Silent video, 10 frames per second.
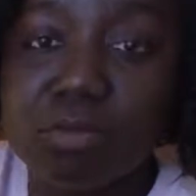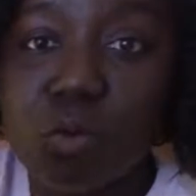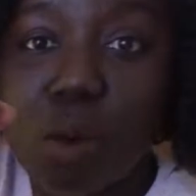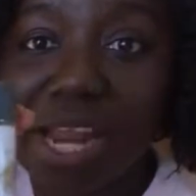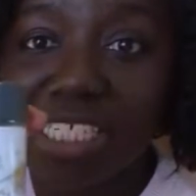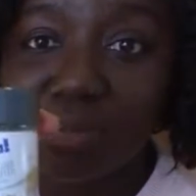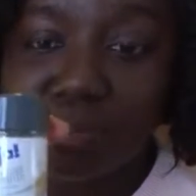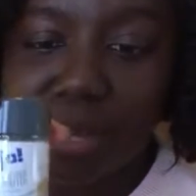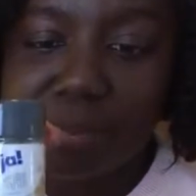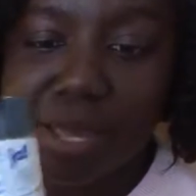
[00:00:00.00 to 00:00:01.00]
white
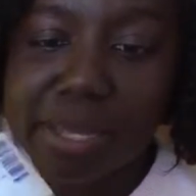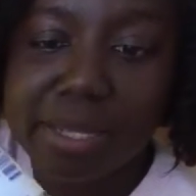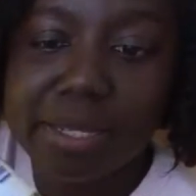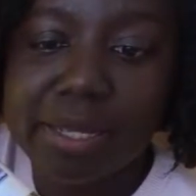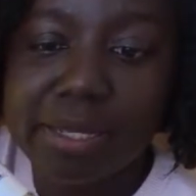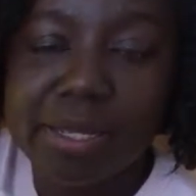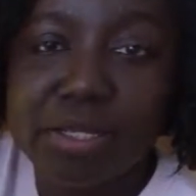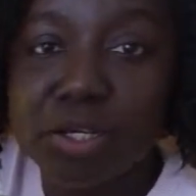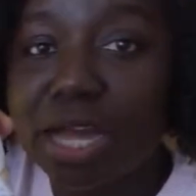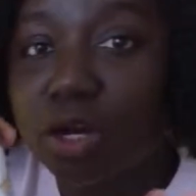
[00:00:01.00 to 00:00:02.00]
pepper.
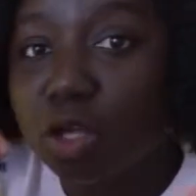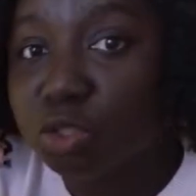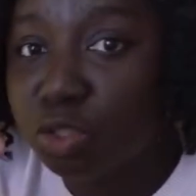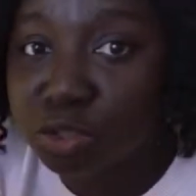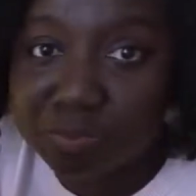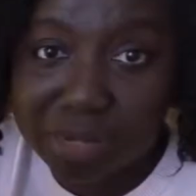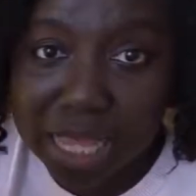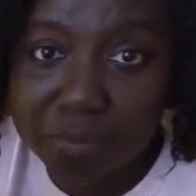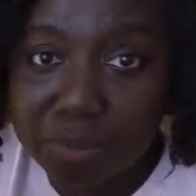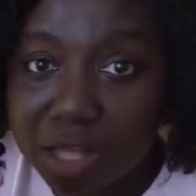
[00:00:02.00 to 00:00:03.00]
You can also use
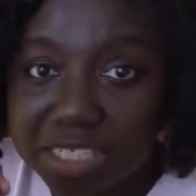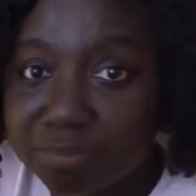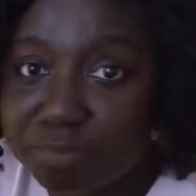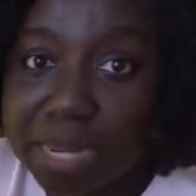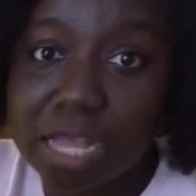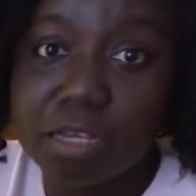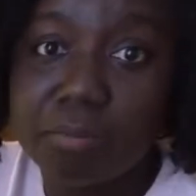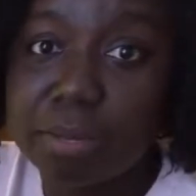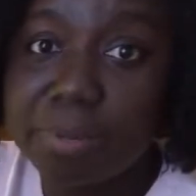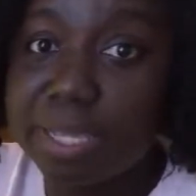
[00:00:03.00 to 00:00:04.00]
powdered black
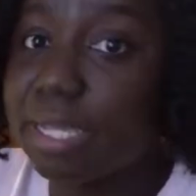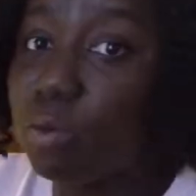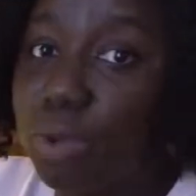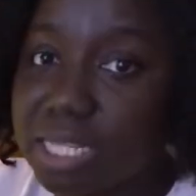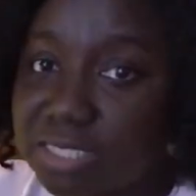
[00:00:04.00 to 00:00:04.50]
pepper. It works